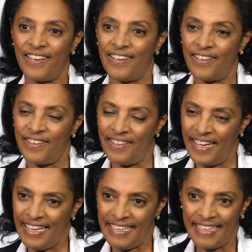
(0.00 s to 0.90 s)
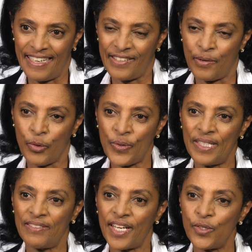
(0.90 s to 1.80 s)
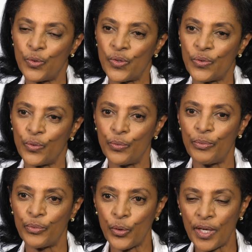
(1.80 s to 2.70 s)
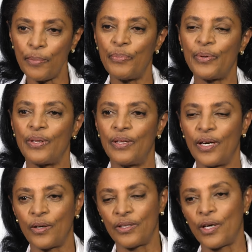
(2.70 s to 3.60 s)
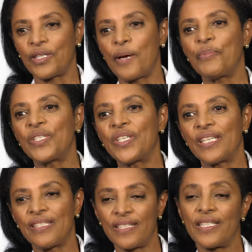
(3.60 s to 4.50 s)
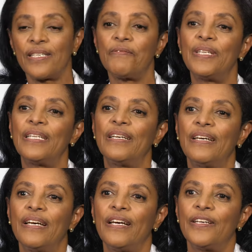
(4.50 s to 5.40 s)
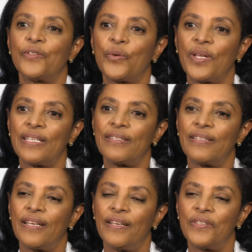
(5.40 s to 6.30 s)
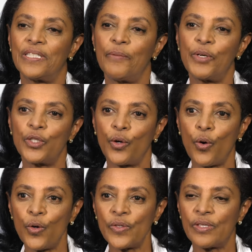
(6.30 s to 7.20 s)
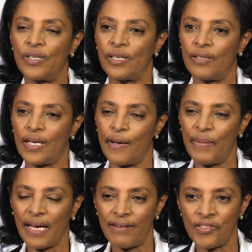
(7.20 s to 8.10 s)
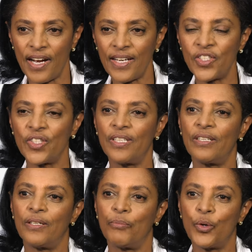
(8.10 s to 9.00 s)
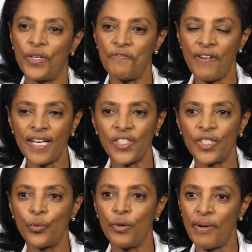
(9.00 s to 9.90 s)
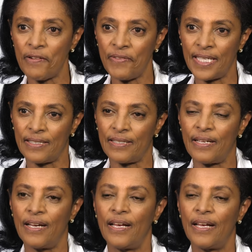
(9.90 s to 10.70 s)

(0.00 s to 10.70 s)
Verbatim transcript: Uh, and uh, the body tries to, to, to keep the, the temperature at 37 so that if the temperature goes, the, the chemical reaction, the body function will be affected.